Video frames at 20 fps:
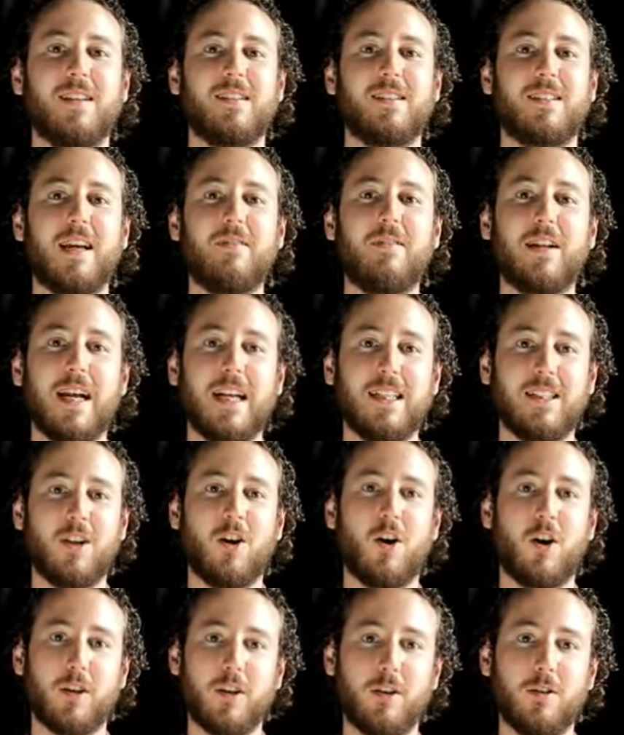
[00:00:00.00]
David Hayton
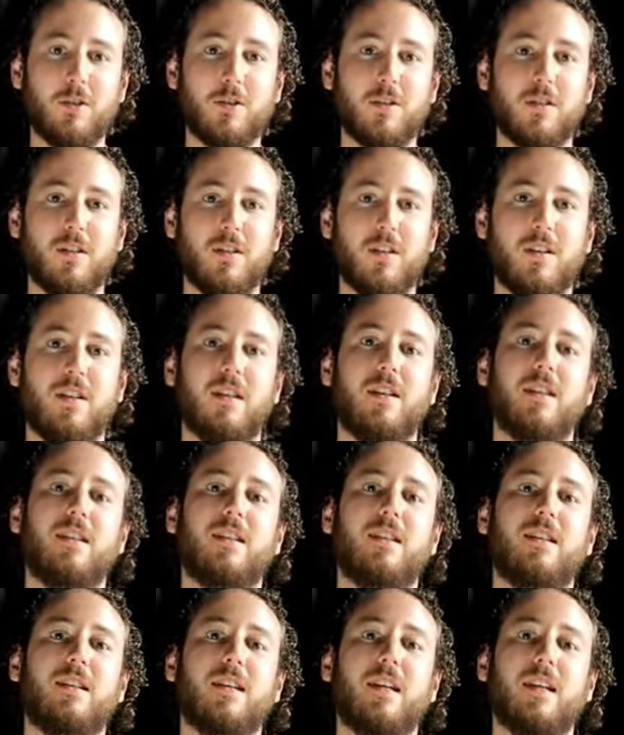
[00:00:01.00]
argues
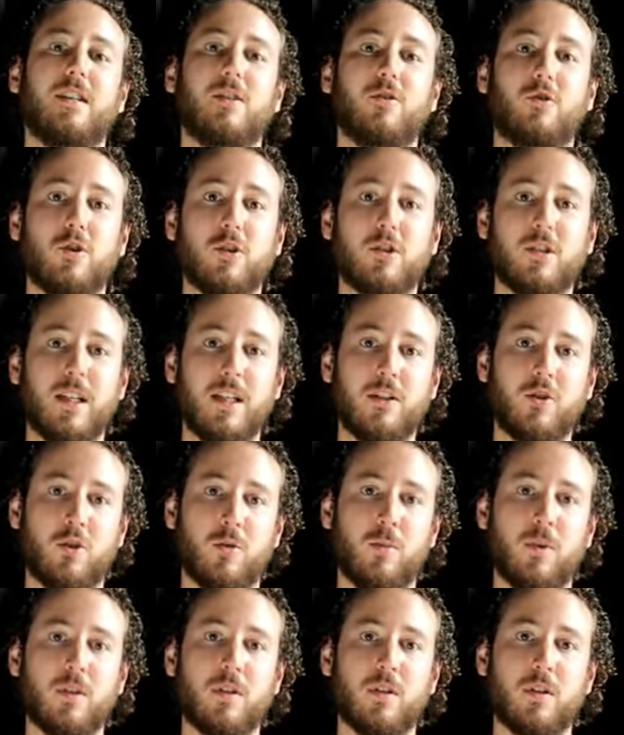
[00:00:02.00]
that a trust
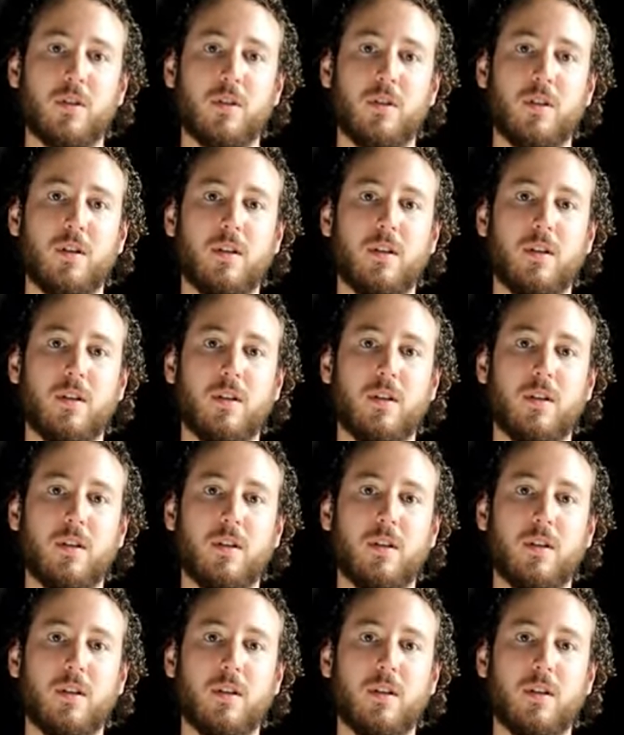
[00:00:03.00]
instrument